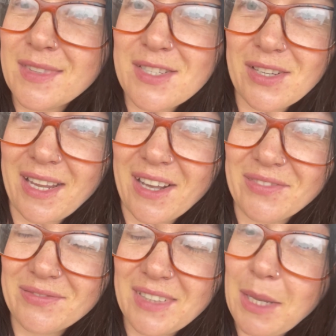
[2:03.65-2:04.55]
So yeah,
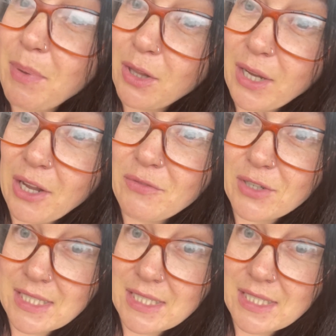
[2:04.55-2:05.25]
keep a lookout for